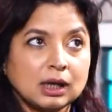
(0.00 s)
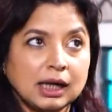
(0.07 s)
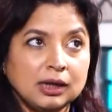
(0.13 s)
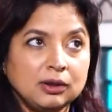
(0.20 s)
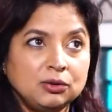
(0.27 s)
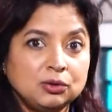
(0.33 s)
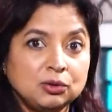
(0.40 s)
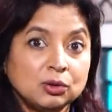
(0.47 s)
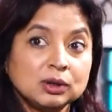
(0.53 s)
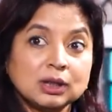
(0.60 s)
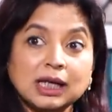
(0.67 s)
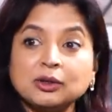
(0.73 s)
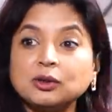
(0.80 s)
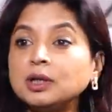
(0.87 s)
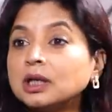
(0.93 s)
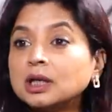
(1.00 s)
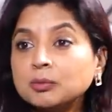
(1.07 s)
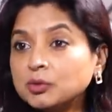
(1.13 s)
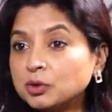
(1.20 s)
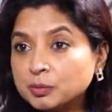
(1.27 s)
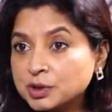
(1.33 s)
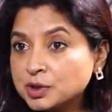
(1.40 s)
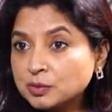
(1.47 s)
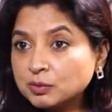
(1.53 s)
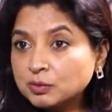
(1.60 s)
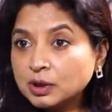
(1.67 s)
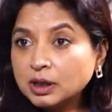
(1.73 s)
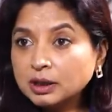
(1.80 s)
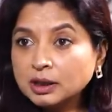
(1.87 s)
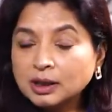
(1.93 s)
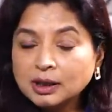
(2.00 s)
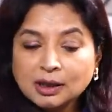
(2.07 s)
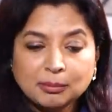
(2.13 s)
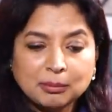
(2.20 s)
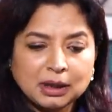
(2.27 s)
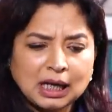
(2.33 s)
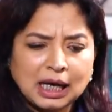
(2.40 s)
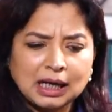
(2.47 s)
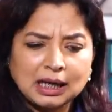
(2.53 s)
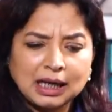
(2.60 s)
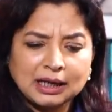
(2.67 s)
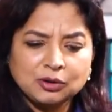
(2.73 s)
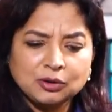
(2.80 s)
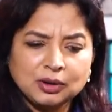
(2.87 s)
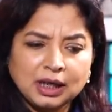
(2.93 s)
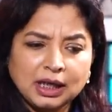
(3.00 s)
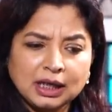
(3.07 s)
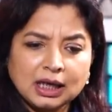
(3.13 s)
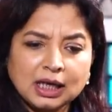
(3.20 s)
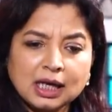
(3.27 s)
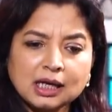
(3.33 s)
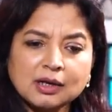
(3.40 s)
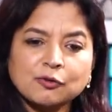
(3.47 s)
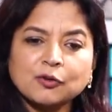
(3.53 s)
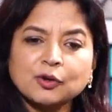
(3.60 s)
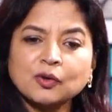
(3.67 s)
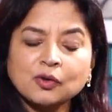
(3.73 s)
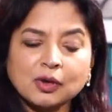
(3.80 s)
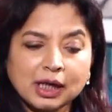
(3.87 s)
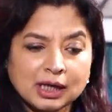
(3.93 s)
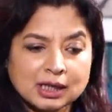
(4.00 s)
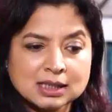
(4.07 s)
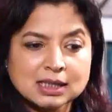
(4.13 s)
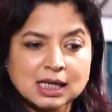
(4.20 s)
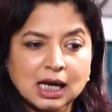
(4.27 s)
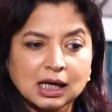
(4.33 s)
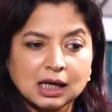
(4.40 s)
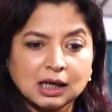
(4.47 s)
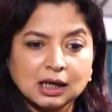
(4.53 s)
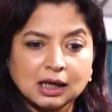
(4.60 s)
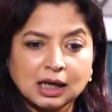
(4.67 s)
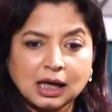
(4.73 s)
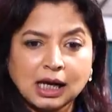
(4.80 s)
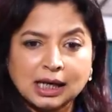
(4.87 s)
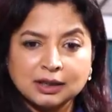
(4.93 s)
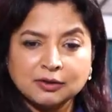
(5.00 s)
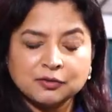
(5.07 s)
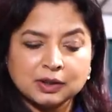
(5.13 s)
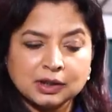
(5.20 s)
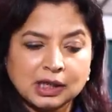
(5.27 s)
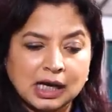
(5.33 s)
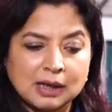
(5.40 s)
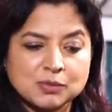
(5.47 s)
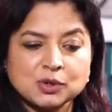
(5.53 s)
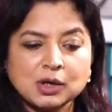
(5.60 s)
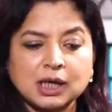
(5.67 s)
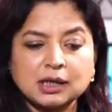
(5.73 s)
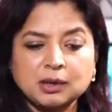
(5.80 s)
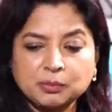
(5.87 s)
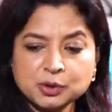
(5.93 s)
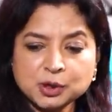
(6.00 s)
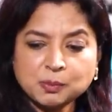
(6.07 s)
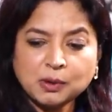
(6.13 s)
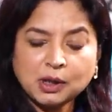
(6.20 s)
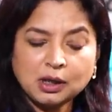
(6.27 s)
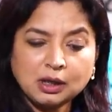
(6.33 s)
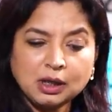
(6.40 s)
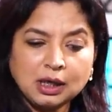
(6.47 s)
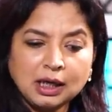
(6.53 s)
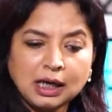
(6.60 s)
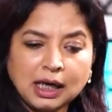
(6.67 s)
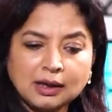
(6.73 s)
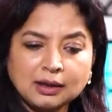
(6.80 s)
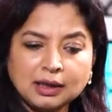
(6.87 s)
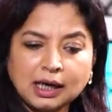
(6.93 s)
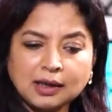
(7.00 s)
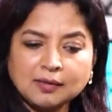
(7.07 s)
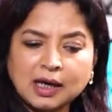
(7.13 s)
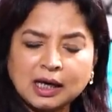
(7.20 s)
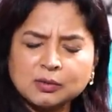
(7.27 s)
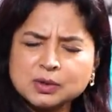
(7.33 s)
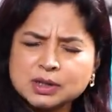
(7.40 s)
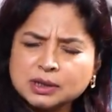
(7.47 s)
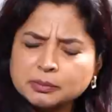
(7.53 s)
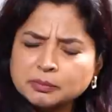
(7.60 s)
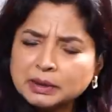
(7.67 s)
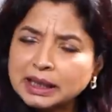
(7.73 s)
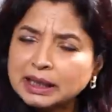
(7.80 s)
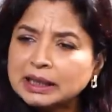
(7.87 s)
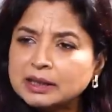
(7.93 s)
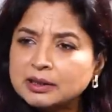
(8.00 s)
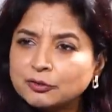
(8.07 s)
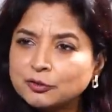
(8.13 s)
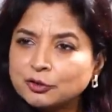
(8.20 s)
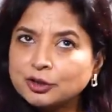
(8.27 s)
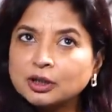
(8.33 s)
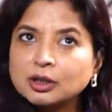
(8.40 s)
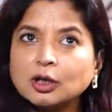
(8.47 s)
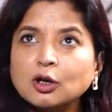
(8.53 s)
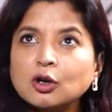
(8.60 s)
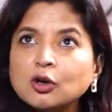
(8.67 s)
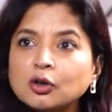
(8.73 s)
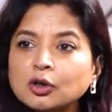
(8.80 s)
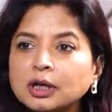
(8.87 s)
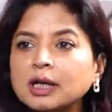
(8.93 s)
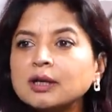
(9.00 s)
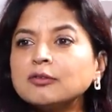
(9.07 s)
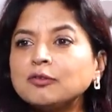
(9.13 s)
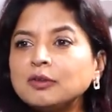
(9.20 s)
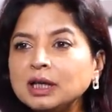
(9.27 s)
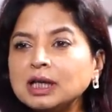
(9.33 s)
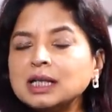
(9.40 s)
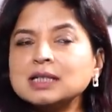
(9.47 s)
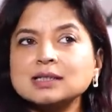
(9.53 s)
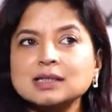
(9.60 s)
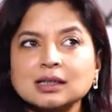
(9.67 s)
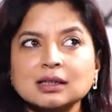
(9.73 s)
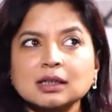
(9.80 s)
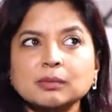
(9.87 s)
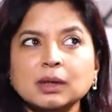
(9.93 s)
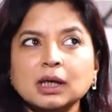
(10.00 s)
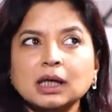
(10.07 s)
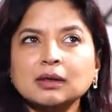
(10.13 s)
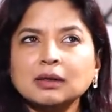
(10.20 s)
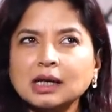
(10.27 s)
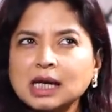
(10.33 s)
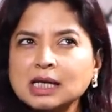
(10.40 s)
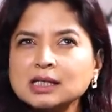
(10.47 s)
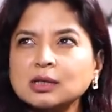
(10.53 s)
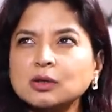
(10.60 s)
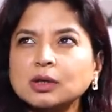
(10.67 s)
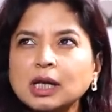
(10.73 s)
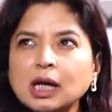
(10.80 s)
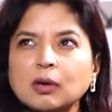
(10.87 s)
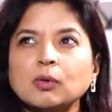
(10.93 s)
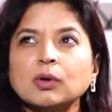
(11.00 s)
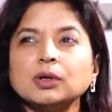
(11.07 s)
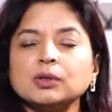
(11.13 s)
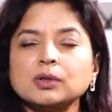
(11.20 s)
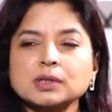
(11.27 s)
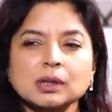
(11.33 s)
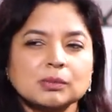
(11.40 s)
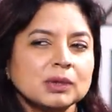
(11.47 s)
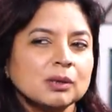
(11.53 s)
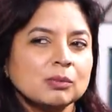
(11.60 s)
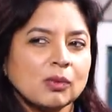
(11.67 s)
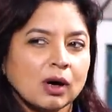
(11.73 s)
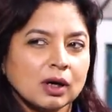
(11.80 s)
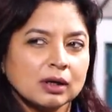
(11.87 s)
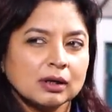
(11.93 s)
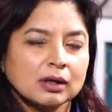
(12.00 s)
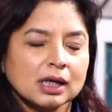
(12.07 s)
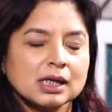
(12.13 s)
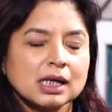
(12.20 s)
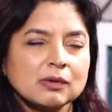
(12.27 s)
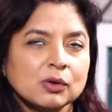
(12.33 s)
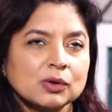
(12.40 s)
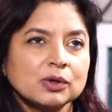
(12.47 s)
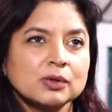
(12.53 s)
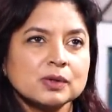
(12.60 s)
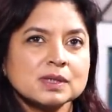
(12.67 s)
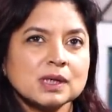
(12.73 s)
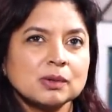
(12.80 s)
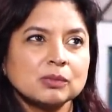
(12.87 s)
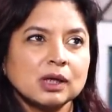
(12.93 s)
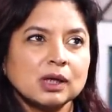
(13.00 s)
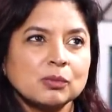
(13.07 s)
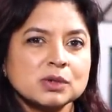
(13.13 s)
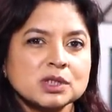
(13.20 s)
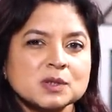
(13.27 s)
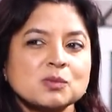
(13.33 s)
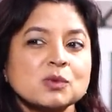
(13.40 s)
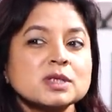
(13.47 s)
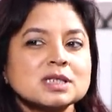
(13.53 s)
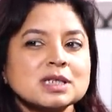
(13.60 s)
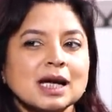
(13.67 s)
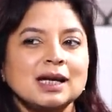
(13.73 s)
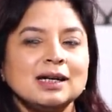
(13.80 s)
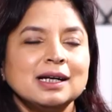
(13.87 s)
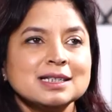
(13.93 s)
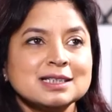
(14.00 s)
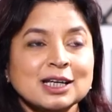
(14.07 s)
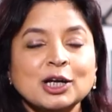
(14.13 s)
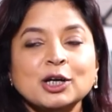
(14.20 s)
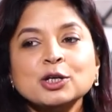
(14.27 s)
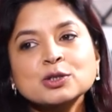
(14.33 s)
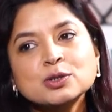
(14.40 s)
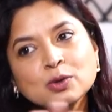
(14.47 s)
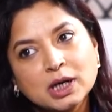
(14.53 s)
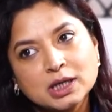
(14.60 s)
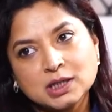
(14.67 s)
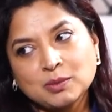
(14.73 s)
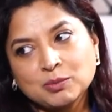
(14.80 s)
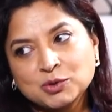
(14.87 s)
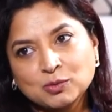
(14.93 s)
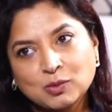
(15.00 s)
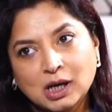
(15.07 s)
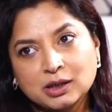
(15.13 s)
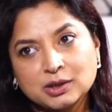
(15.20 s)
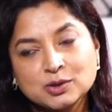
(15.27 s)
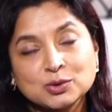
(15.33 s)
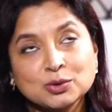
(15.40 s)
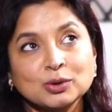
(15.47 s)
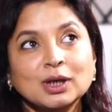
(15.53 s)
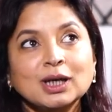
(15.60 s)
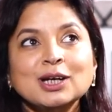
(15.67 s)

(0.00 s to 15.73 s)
I don't like to take up too much of work, but I like to take different things at different times. So I did Pushpa and then that was a completely different look and feel and setup. Then I said, okay, I want to do something modern and I want to do something which is more stylized. So I jumped to Varisu.